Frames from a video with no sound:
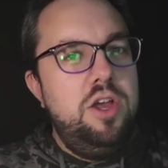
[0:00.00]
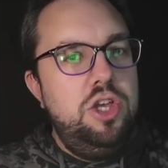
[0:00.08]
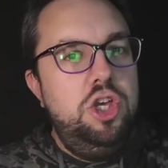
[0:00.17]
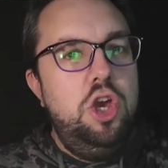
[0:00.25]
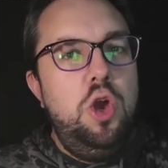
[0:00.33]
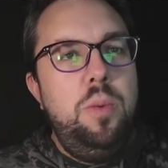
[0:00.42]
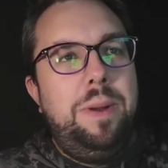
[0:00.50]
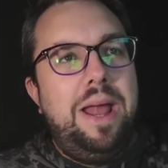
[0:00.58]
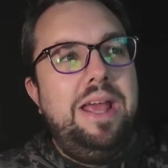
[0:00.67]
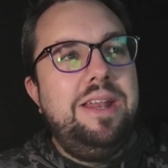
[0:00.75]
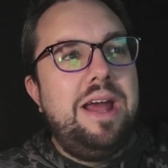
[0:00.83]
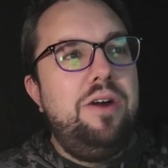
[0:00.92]
You
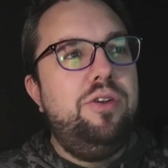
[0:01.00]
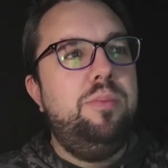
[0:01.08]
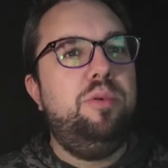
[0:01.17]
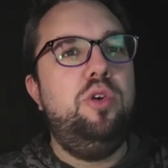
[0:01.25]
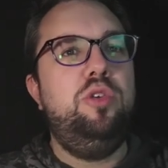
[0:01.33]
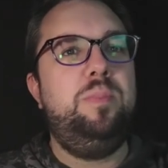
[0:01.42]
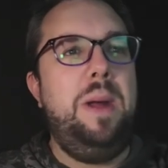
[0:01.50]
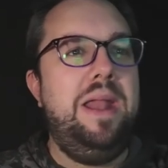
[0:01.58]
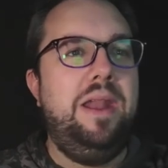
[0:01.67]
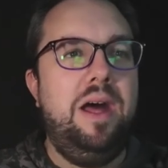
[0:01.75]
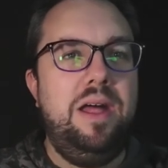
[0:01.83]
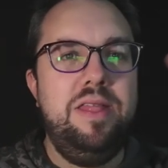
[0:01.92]
play down a Bruce
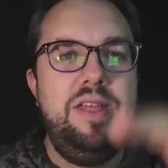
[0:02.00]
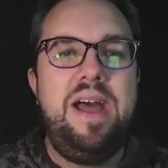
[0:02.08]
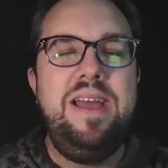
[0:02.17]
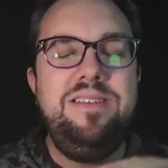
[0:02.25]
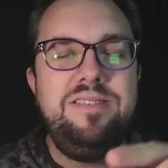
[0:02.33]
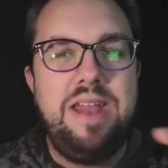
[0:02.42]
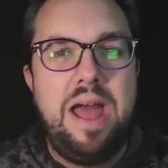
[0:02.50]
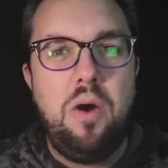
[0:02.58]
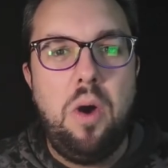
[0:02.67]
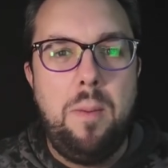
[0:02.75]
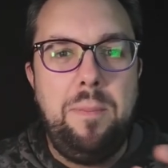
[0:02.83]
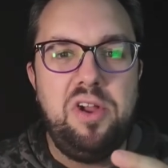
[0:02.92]
Banner, that is
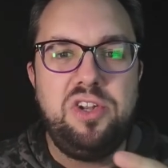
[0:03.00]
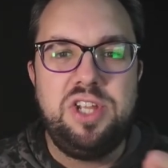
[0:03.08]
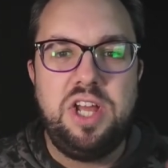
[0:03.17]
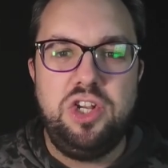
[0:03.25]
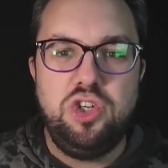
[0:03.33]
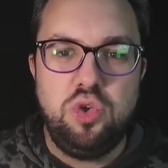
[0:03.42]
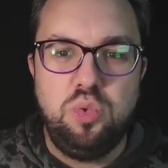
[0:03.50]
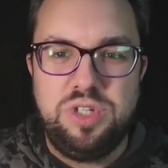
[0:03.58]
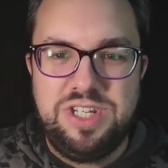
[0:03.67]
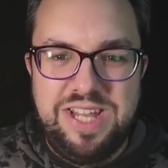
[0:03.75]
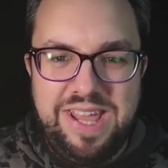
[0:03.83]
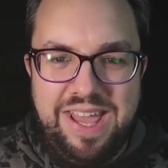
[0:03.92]
now a potential
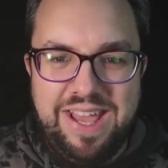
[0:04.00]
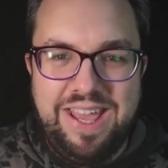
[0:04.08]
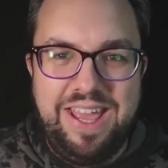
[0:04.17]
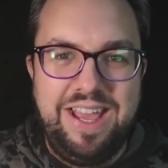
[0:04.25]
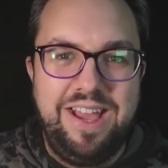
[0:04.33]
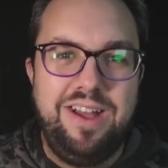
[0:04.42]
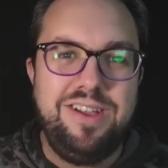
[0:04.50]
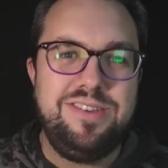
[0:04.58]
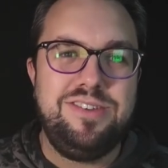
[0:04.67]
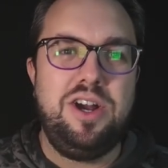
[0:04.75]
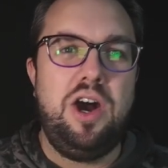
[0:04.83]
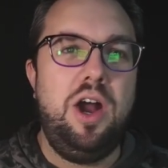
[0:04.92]
ticking
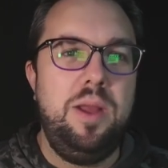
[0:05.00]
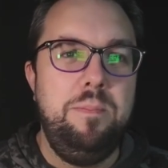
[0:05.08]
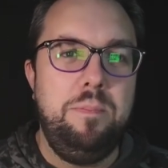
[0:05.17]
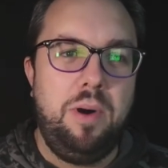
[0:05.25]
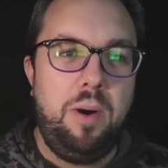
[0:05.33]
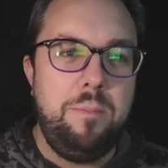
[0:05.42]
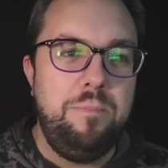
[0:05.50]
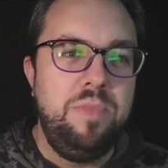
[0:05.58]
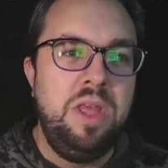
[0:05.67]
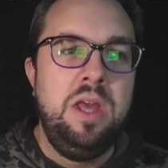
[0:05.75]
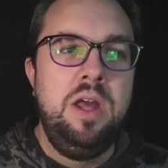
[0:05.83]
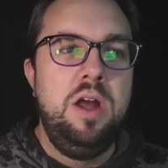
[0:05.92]
time bomb
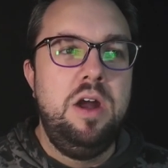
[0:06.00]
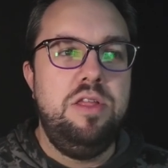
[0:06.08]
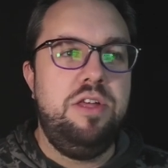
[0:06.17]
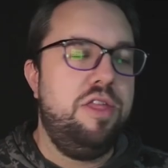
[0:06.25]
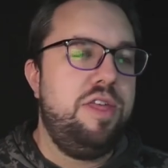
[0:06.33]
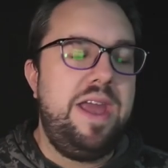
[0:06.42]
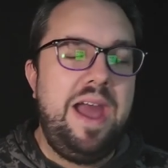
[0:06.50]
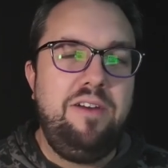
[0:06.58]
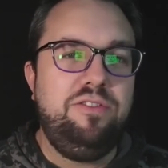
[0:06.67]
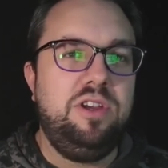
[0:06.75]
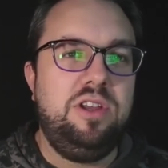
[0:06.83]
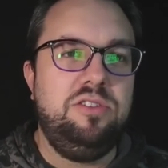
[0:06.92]
that they
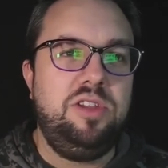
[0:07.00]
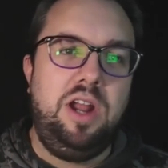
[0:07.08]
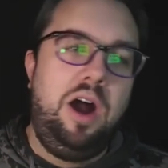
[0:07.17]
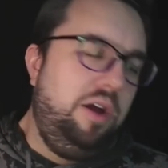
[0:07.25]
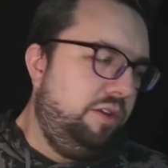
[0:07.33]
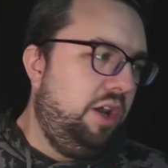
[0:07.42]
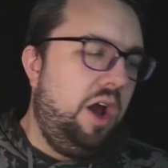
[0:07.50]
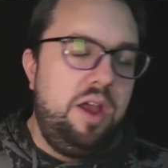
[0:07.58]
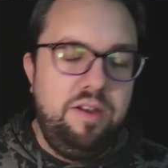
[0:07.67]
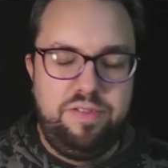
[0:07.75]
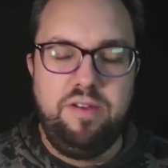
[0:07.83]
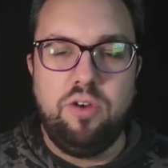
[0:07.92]
have to consider. You know,
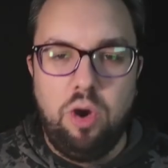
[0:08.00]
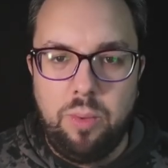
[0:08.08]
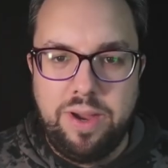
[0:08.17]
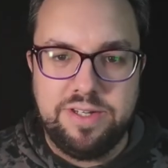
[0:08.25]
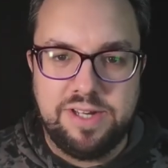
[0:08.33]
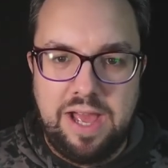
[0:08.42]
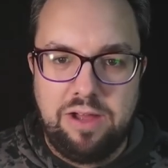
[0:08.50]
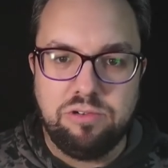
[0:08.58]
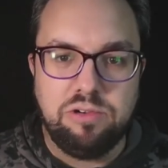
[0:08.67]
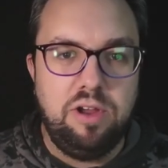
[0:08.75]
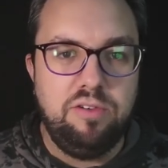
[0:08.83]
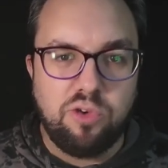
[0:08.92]
if they've got a way to
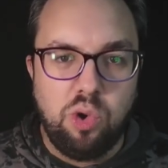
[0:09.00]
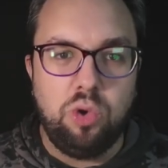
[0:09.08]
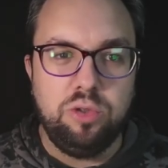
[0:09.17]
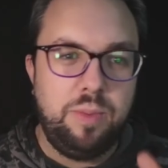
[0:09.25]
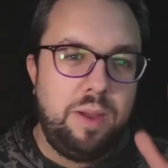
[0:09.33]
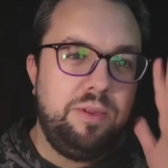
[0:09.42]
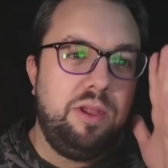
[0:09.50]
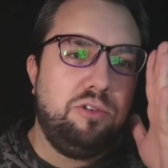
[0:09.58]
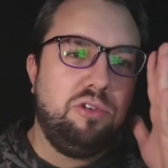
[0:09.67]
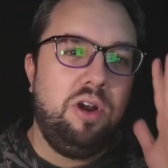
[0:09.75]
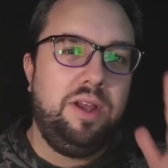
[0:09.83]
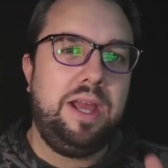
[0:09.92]
counter it, of course, maybe they'll
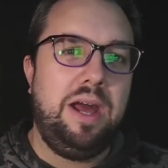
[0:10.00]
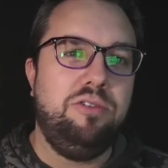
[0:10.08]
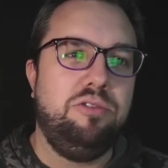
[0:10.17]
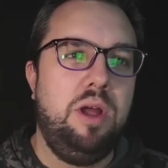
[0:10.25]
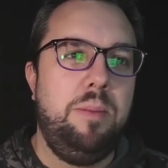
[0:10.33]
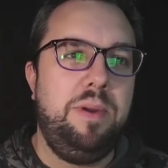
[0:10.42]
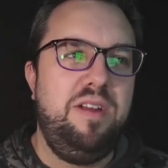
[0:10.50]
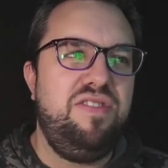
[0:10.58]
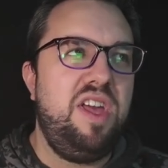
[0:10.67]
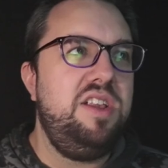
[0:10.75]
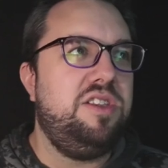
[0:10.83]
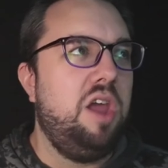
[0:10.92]
try and counter it. But if
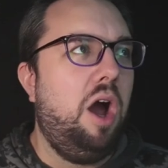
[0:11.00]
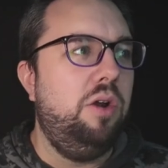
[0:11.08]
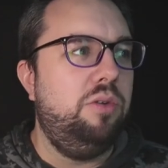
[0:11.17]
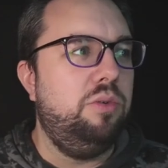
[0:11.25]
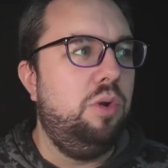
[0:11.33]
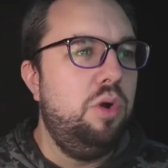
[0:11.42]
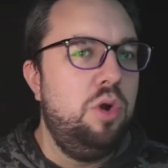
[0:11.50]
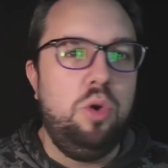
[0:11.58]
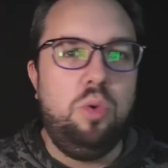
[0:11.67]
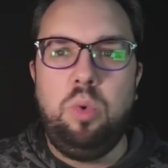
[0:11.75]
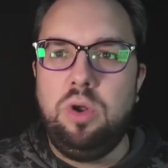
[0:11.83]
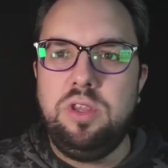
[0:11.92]
they don't,
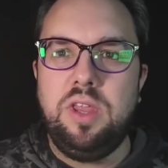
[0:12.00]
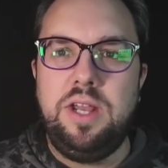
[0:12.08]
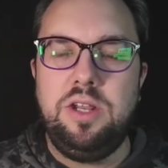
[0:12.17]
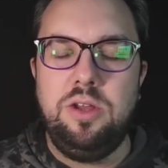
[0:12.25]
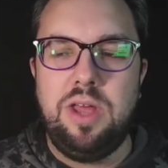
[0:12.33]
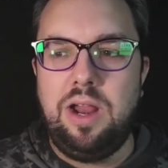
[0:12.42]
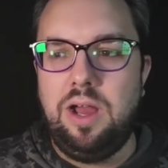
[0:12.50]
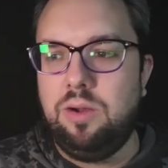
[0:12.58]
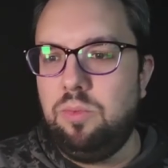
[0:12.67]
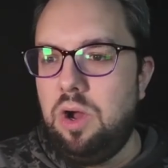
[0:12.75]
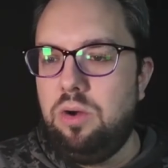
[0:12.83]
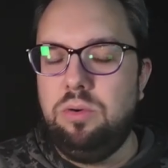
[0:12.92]
what do? They're
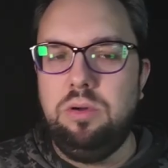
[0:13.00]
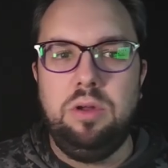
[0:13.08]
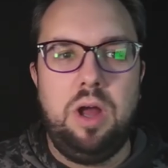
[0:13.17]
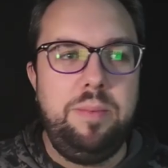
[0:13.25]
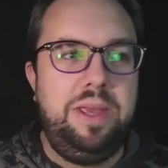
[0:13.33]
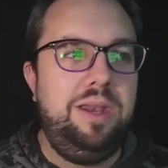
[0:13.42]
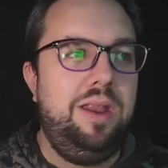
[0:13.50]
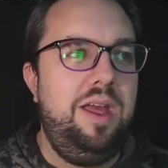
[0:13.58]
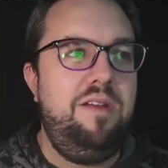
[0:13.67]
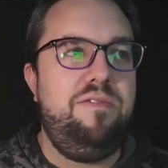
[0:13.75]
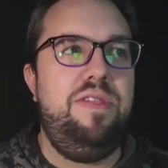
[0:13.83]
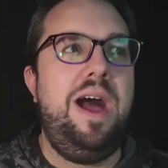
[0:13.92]
like, well, I mean,
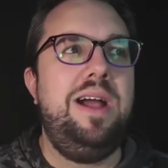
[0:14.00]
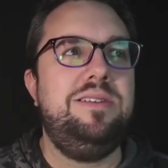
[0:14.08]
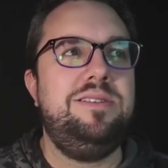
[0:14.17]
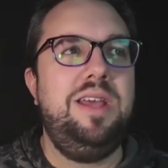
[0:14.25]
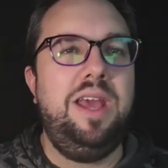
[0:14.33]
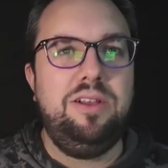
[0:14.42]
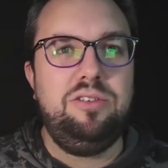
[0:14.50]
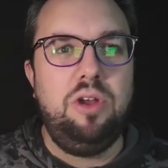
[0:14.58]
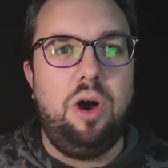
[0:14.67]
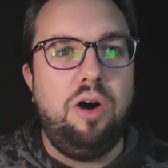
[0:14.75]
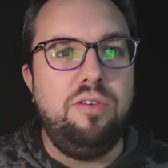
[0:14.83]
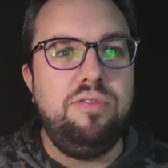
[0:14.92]
if that ticks
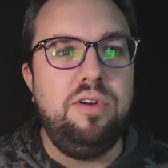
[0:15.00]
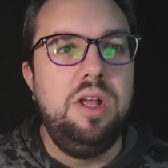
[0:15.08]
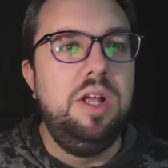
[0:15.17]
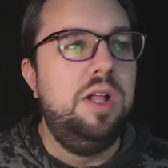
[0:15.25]
off,